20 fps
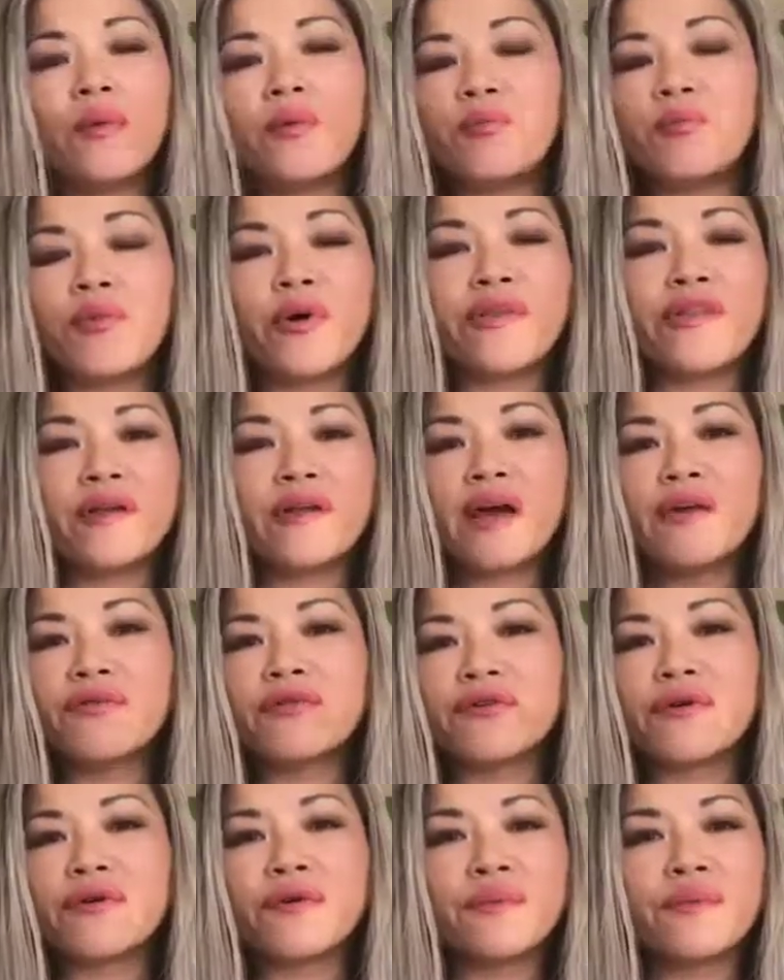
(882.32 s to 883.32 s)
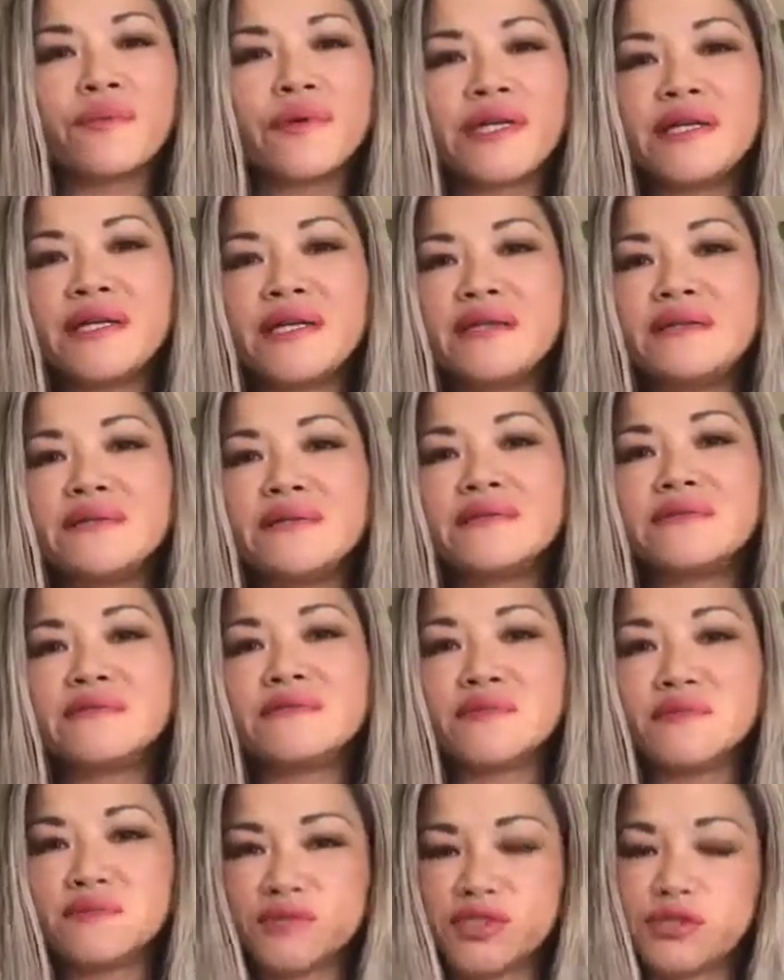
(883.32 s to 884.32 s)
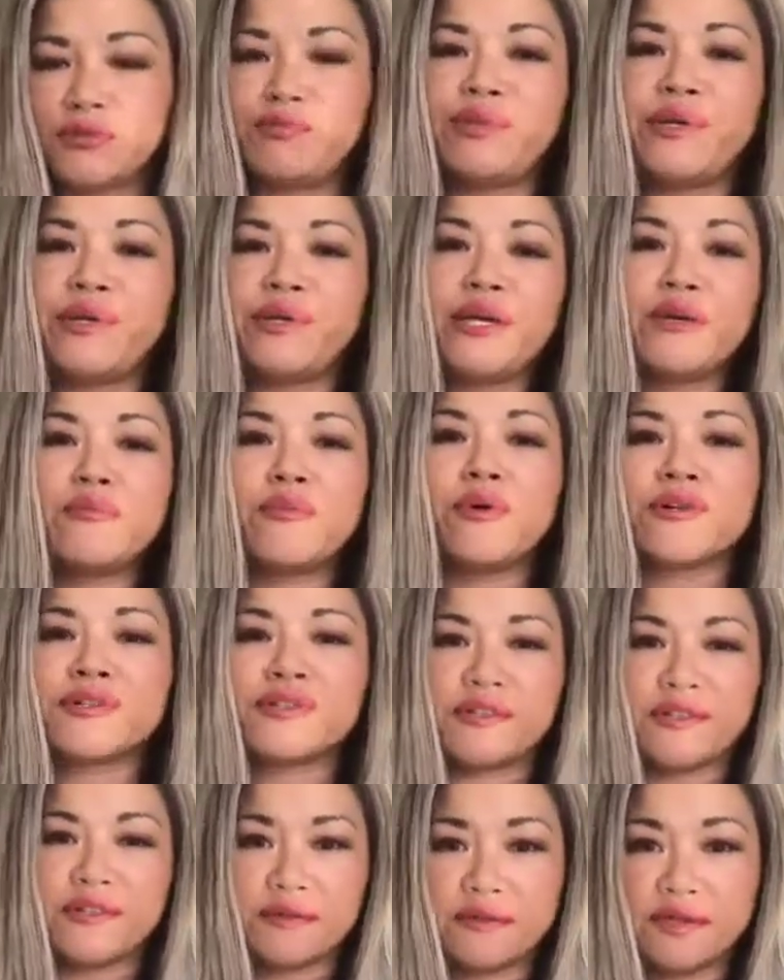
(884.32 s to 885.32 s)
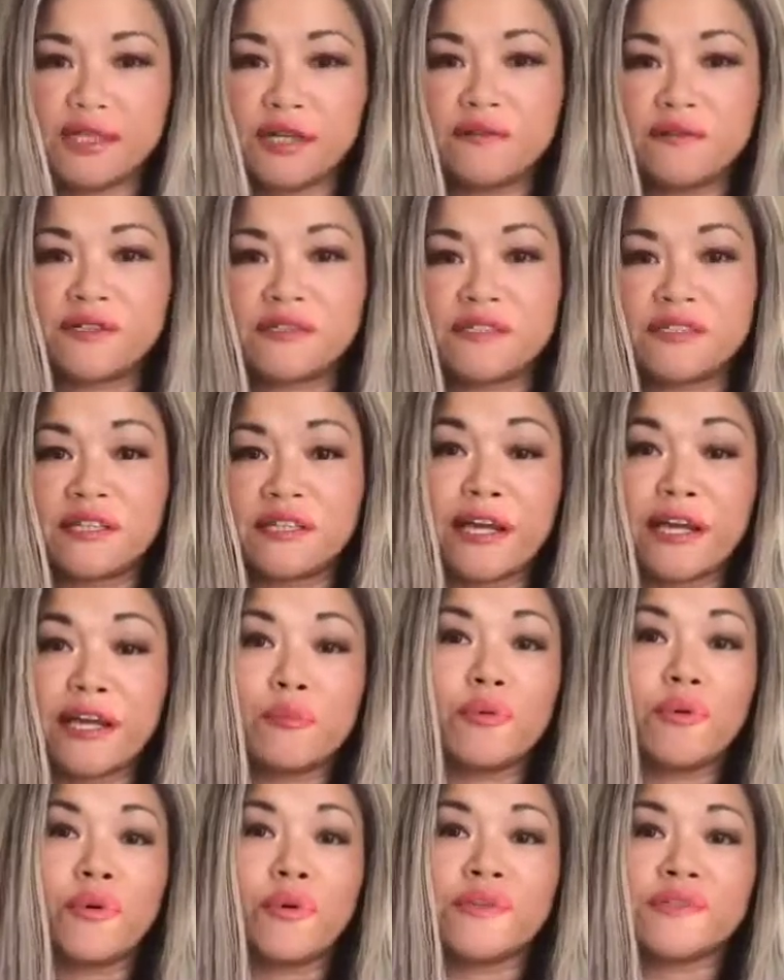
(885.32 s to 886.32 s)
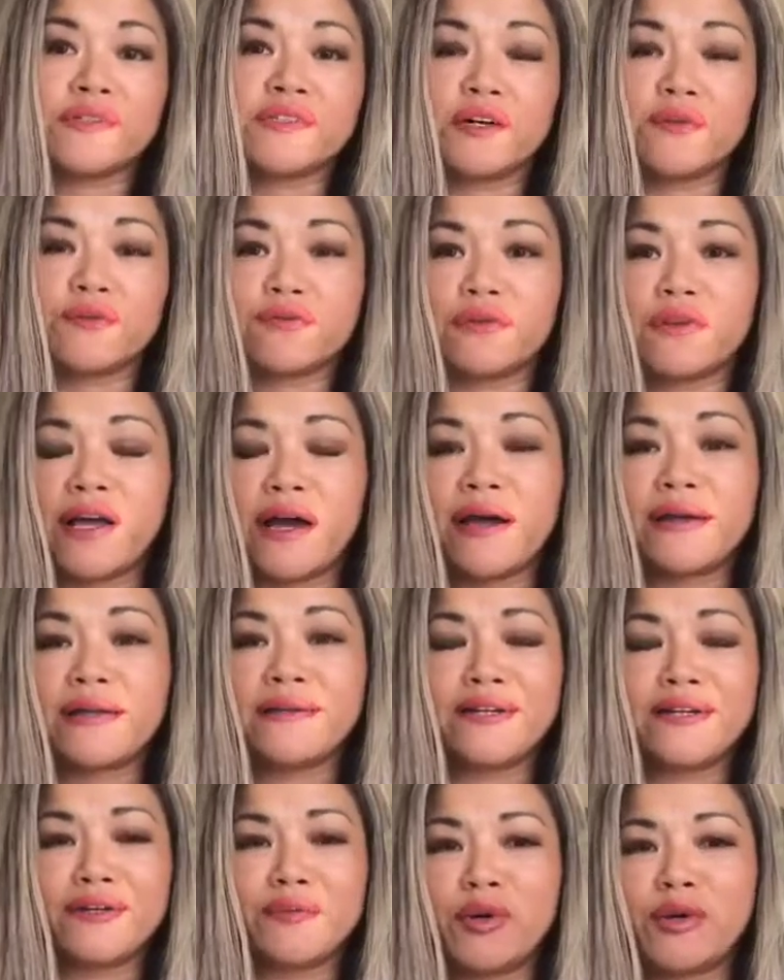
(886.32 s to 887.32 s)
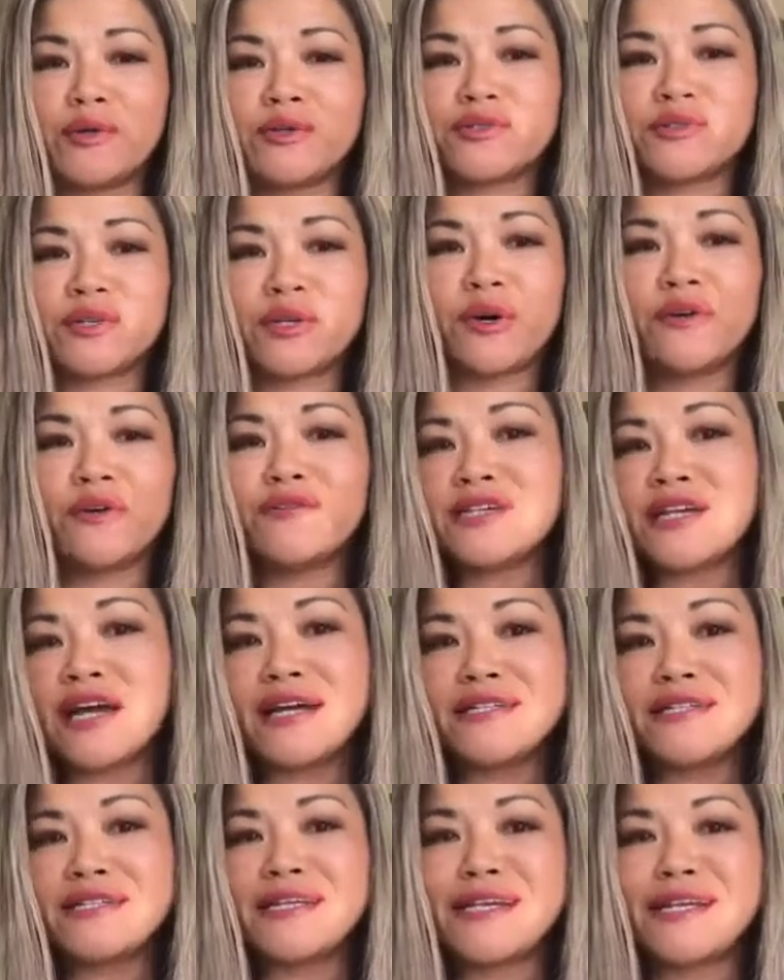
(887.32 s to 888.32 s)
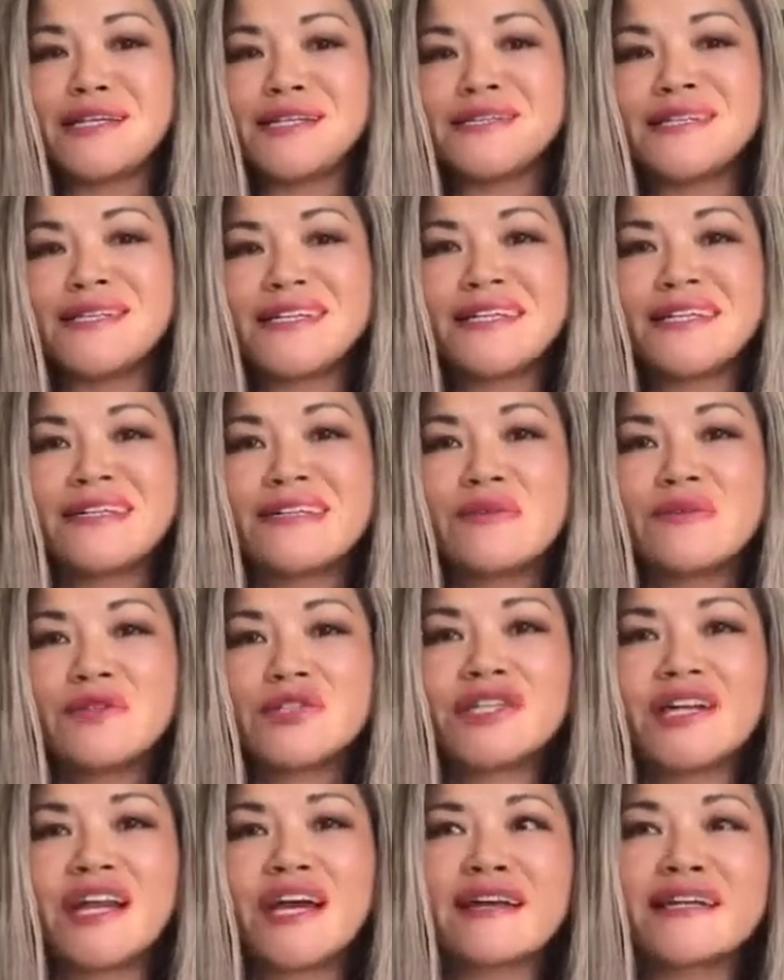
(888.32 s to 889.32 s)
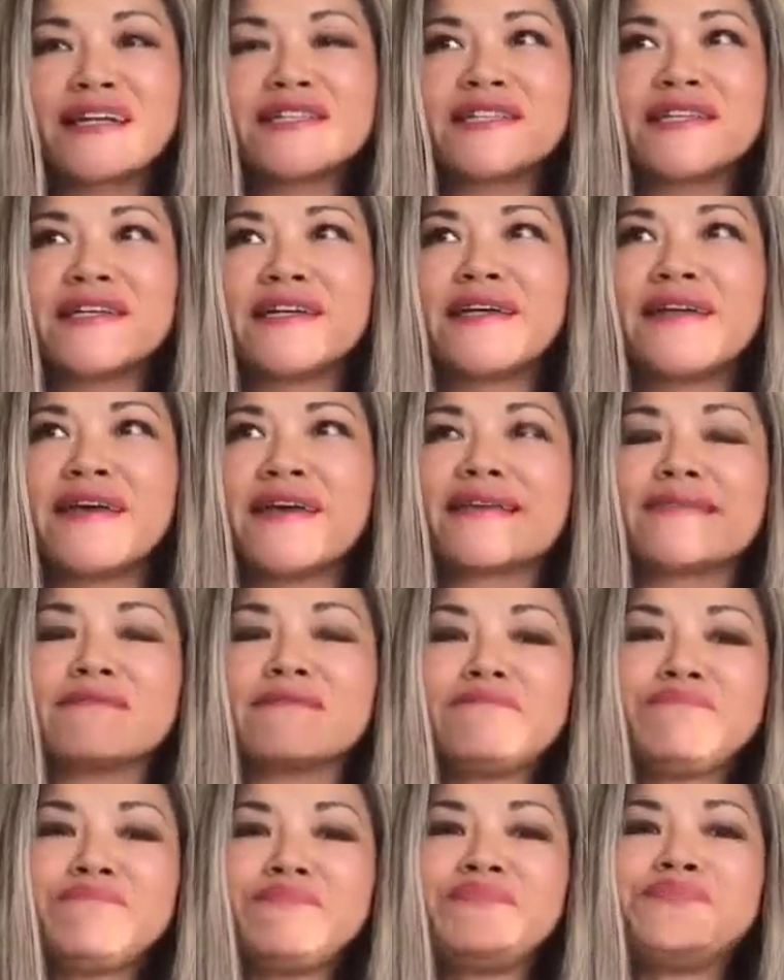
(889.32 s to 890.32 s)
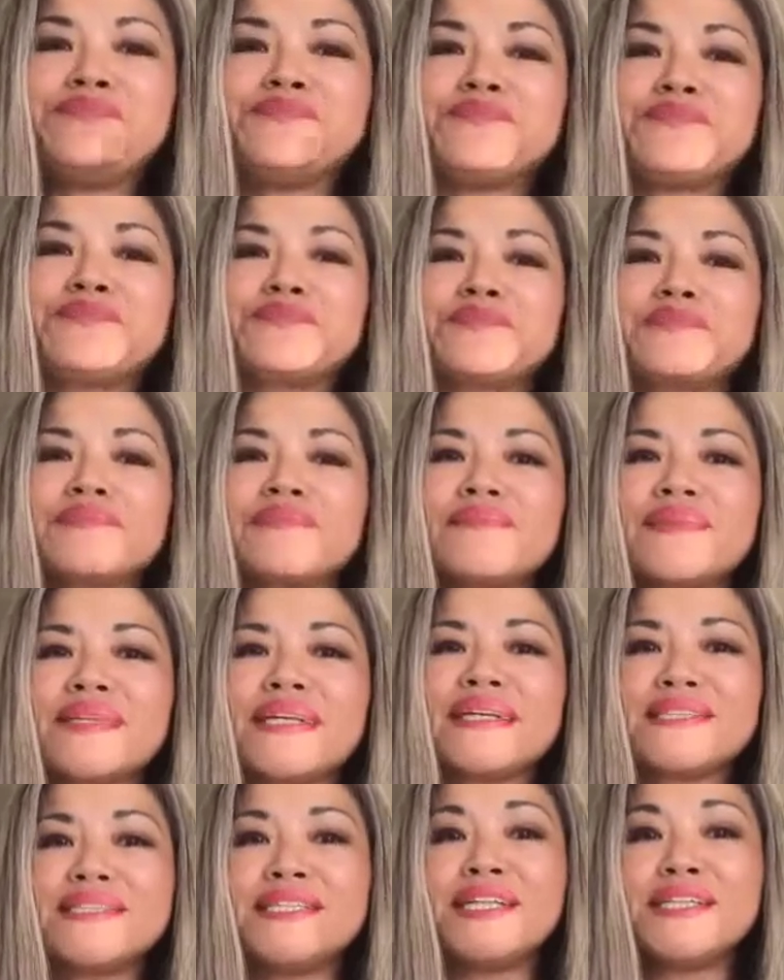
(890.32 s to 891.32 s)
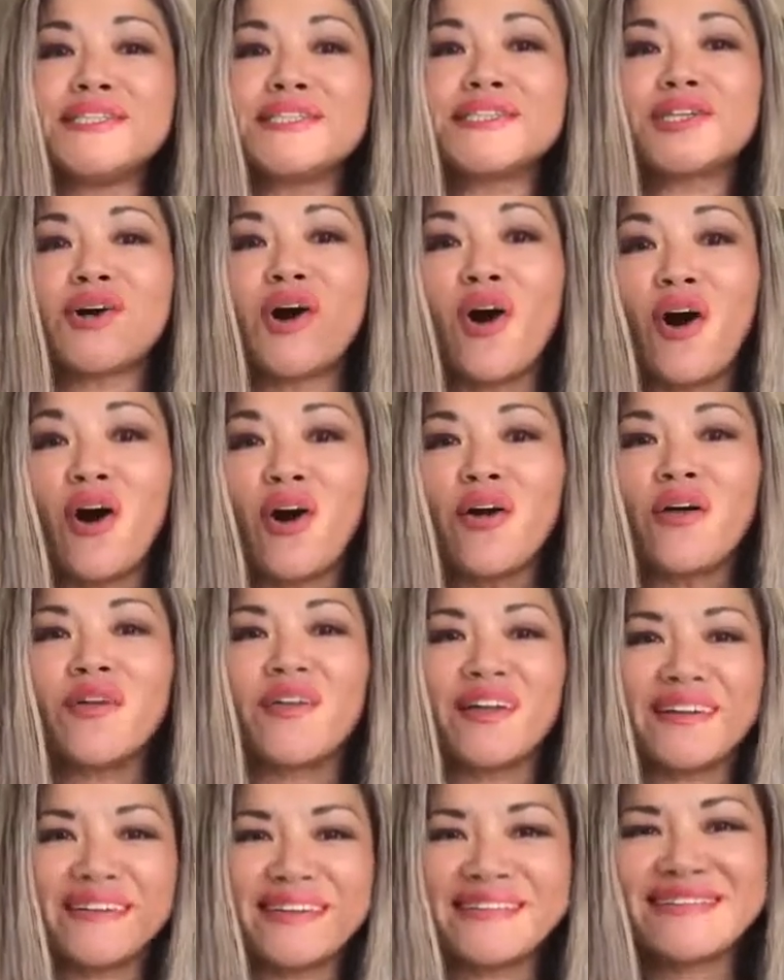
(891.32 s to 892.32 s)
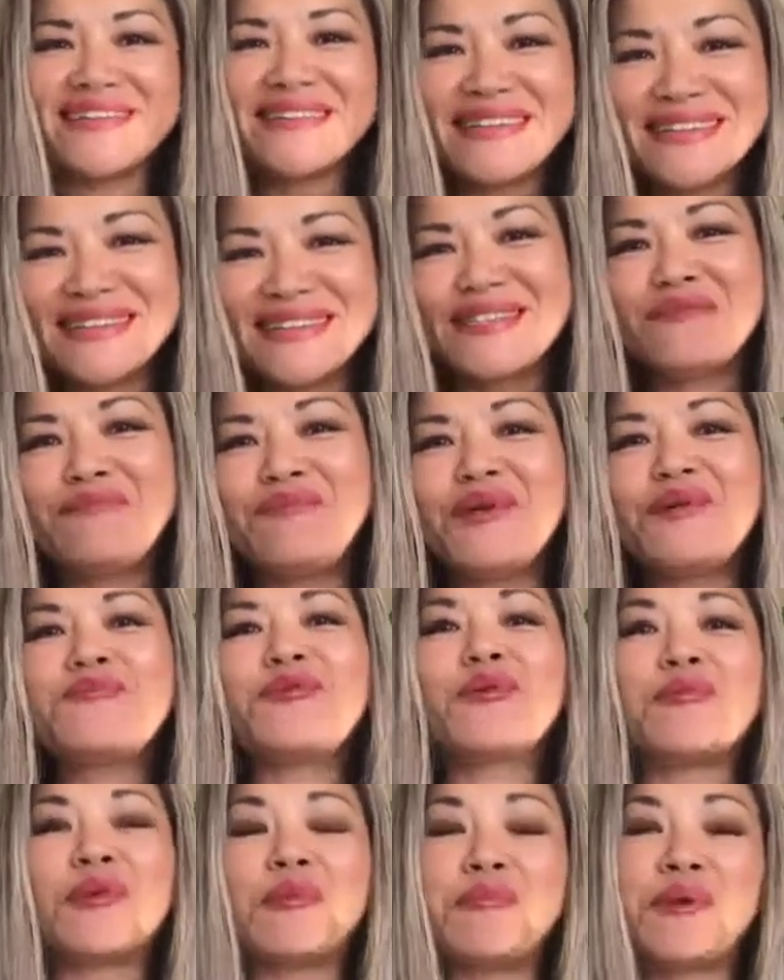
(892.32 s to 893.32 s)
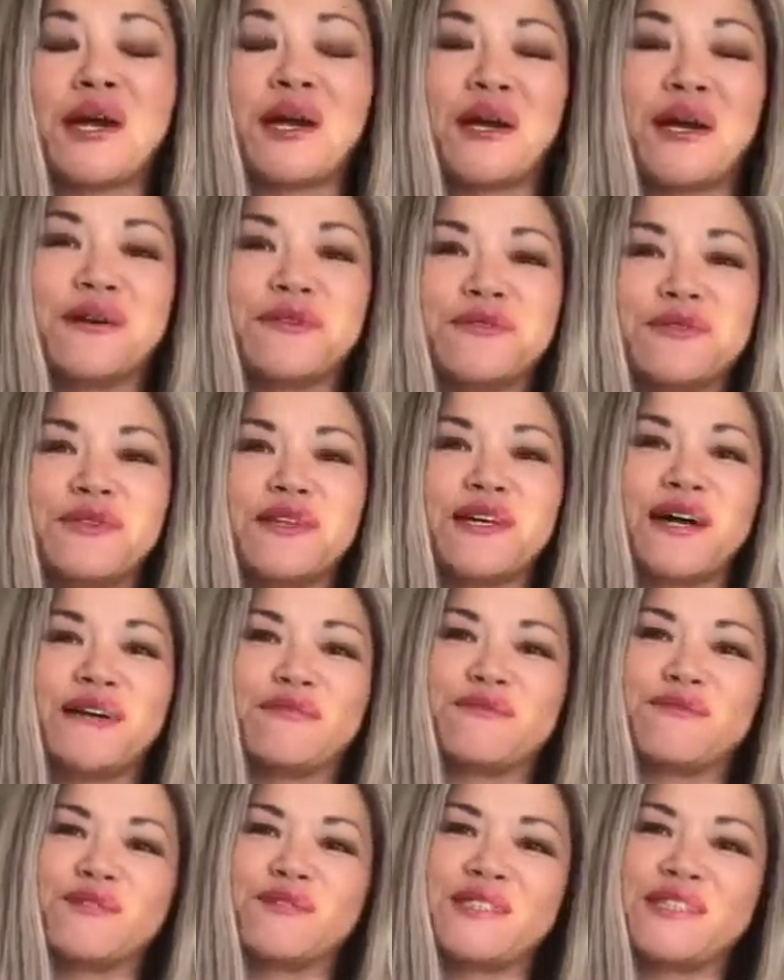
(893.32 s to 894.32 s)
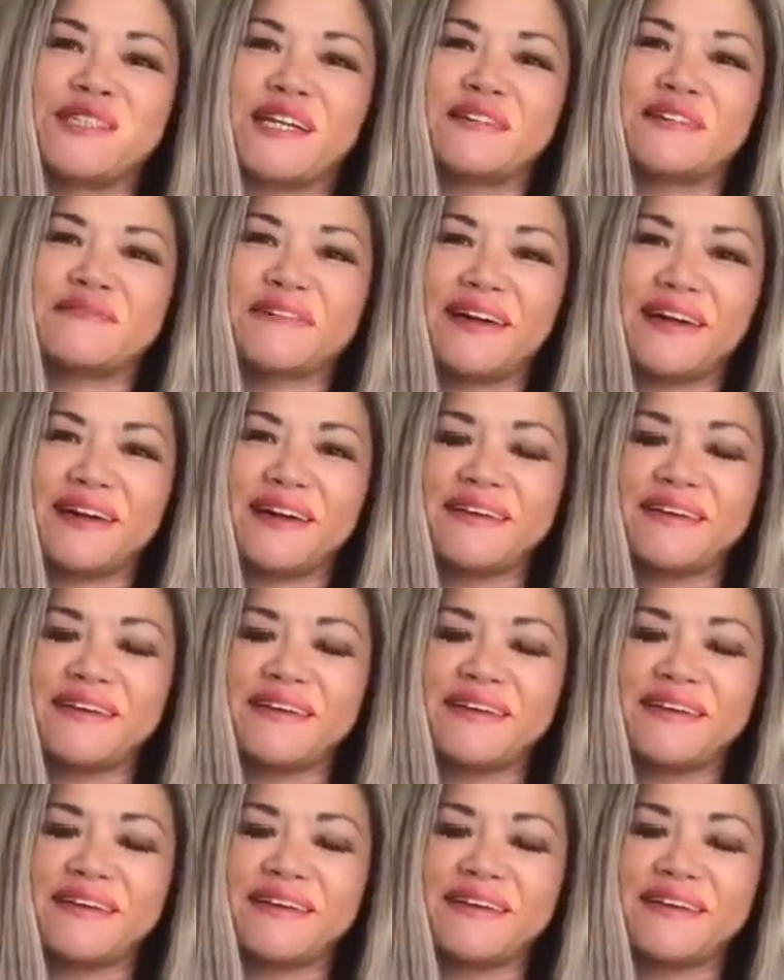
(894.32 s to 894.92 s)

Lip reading: more than ever, we need to be more self-sustainable and self-reliant. Post COVID-19 should actually like teach us all to be more prepared for the unforeseen, right?